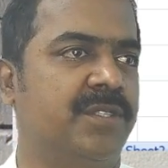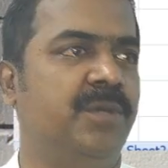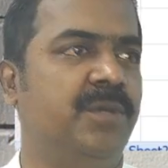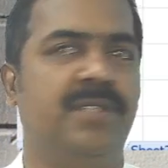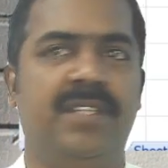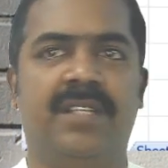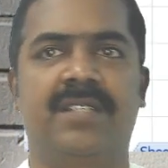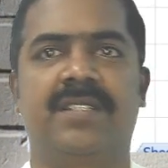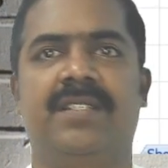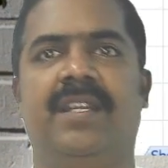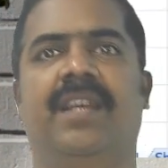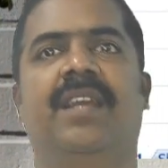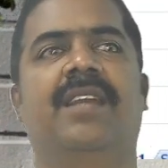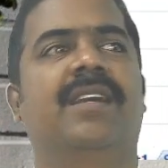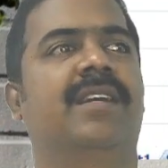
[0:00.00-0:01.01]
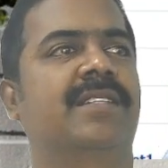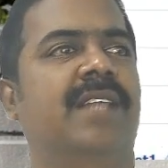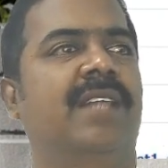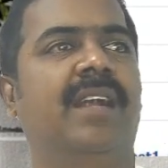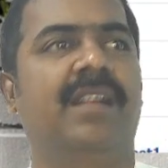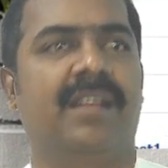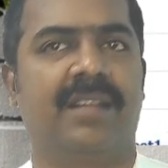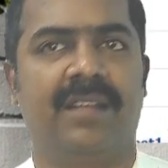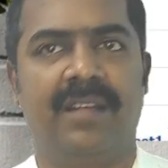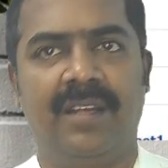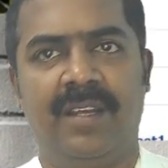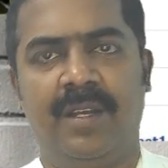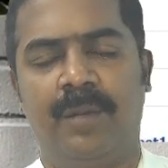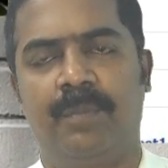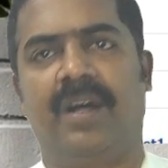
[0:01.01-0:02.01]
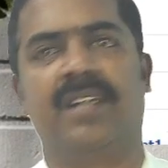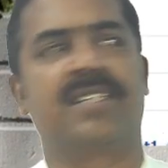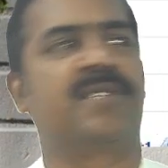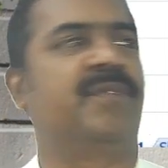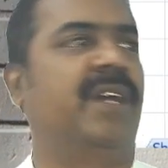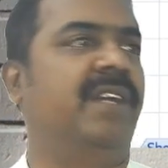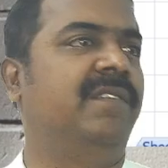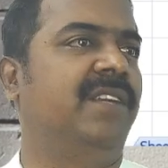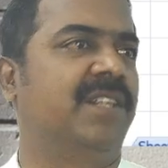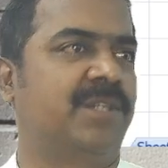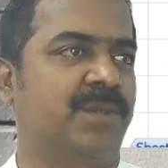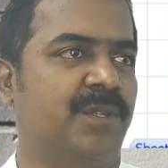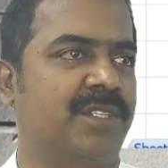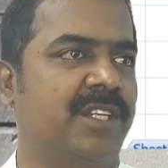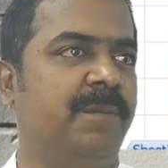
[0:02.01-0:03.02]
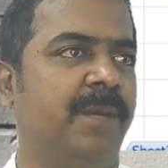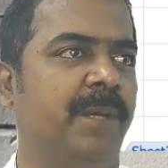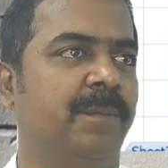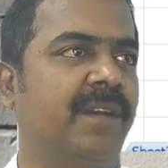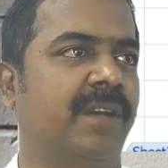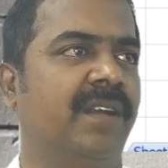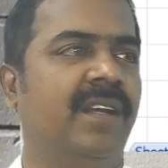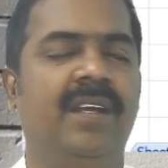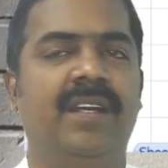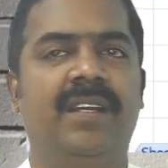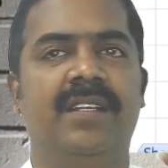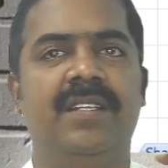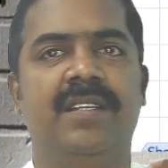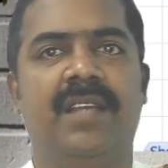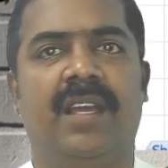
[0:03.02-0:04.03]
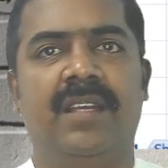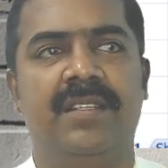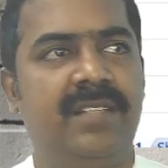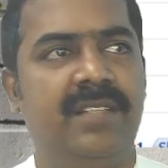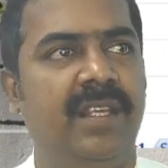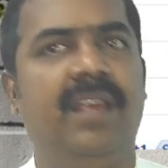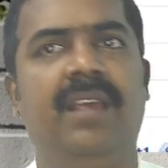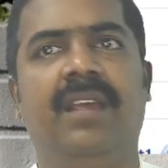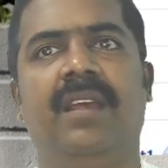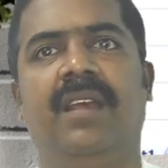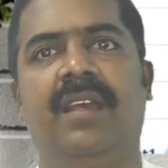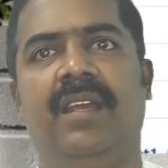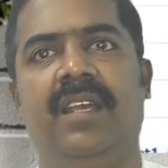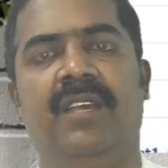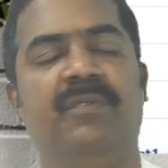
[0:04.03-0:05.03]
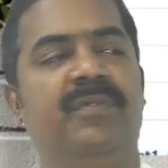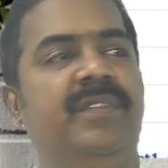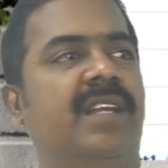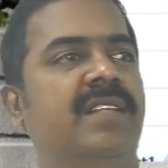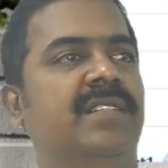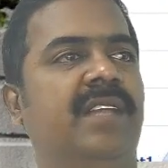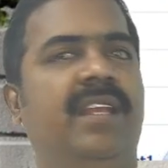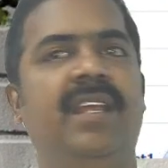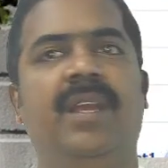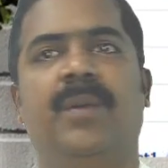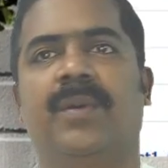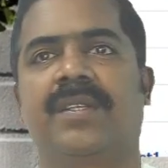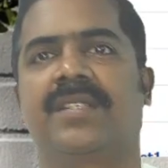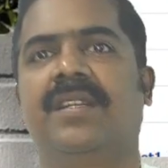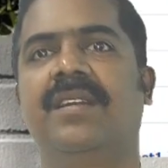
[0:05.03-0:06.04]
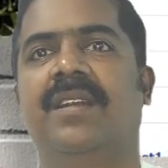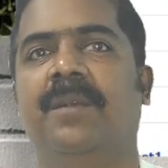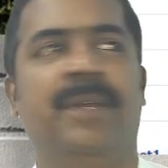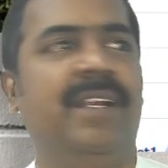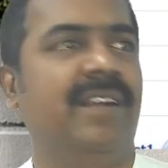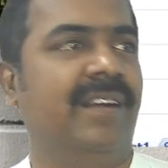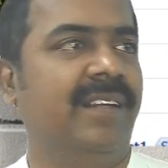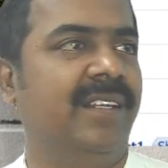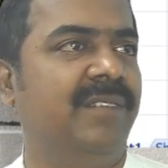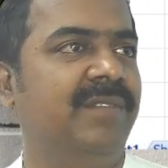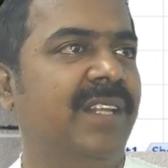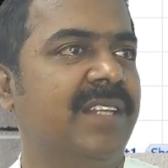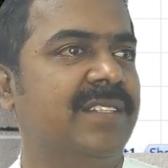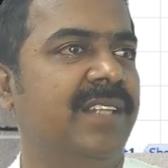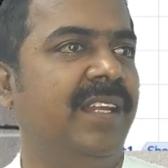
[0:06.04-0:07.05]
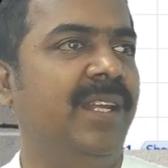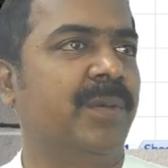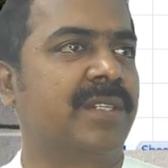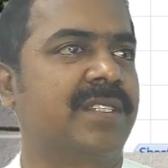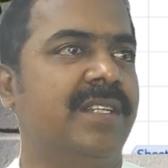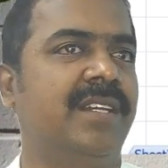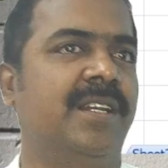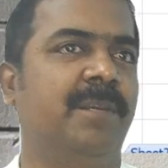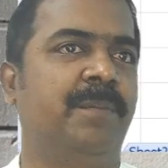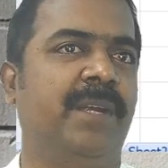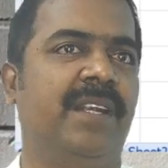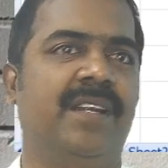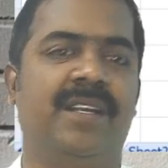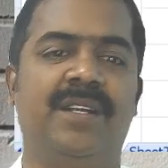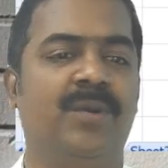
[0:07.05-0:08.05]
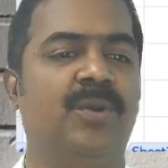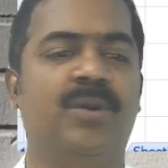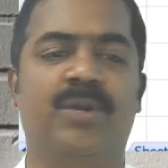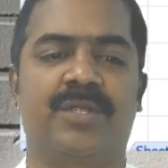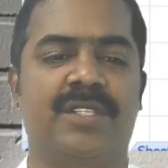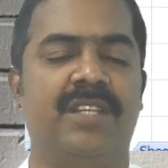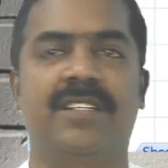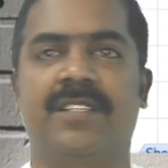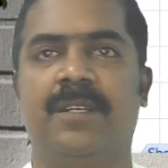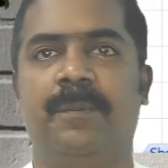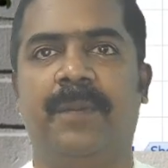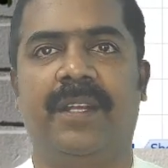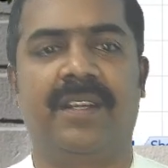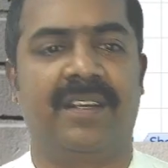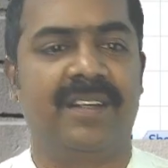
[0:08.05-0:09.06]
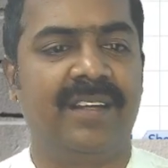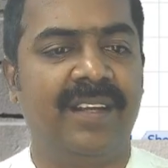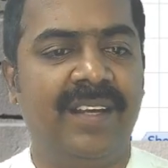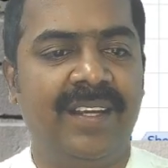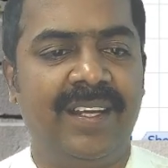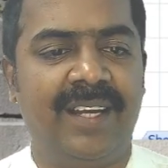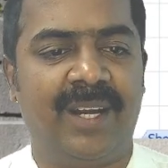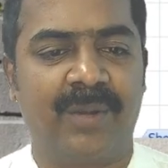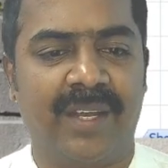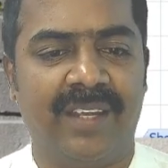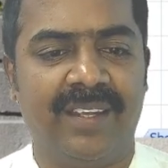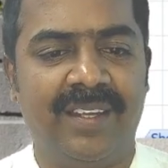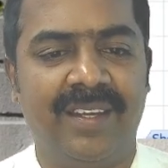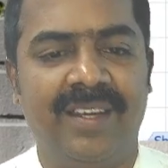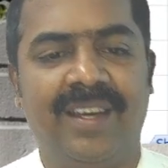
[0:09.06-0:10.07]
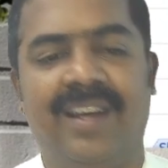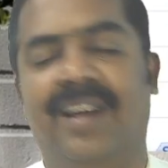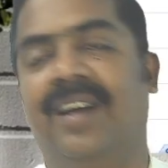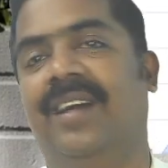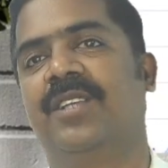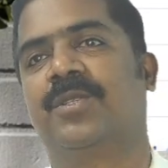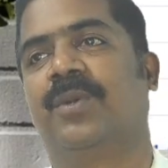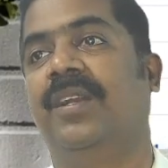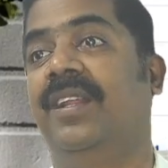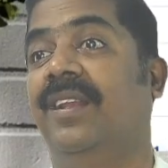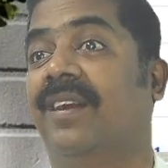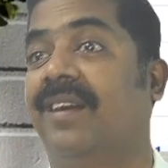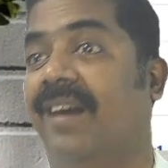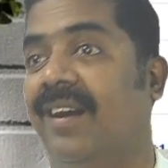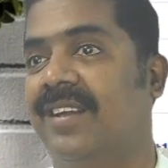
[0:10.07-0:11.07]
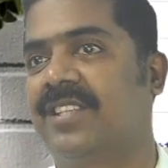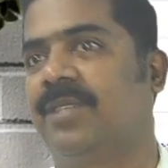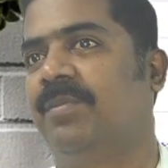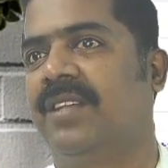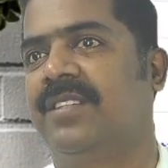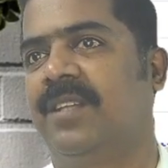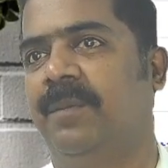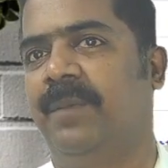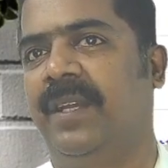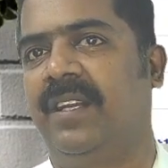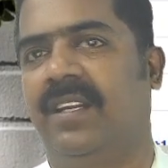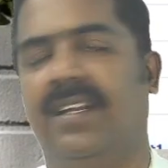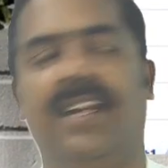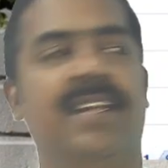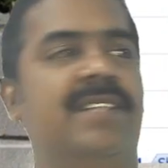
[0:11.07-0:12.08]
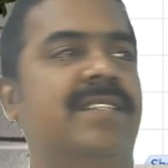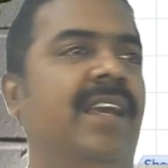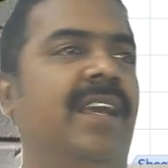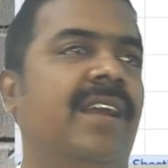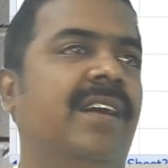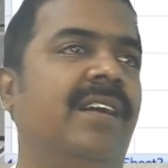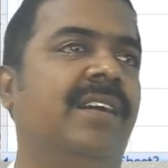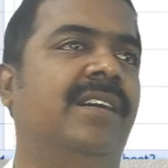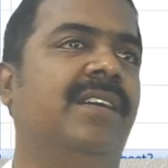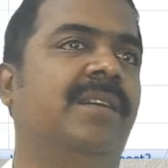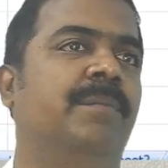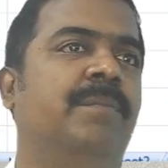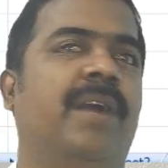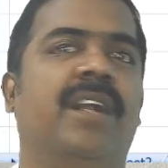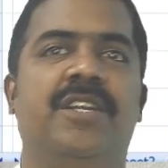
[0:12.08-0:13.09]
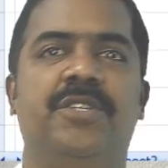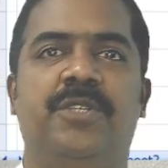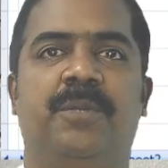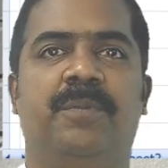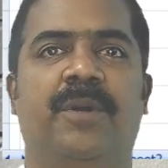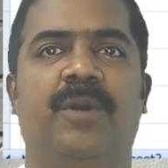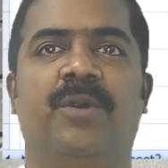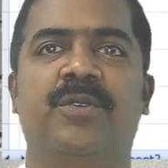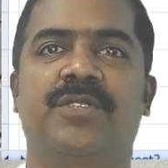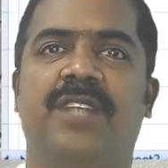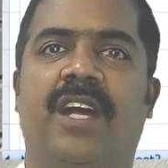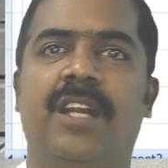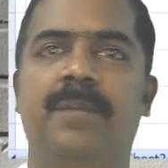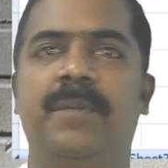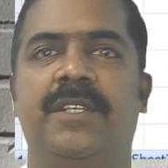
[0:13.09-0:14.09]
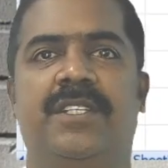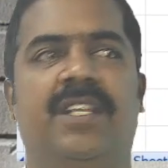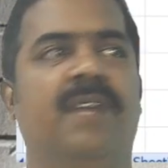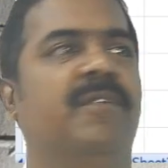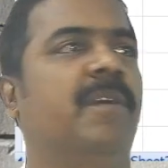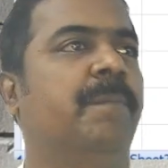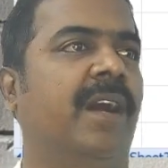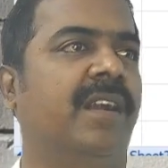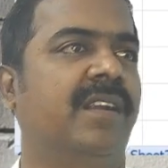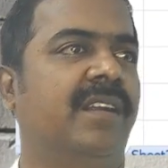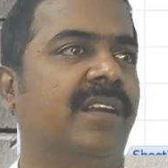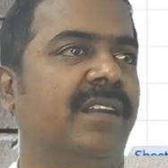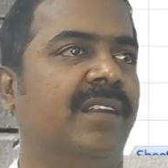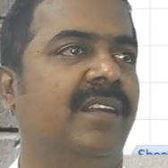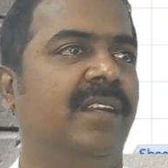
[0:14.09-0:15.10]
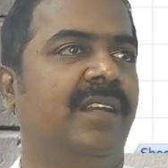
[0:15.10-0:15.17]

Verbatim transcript: You just take a scanner, past five years question paper, see if there is any question repeated. If there is any question repeated, no question is repeated. Okay, uh, it is only the concept that is repeated. Let us take uh, partnership accounts, admission of a partner.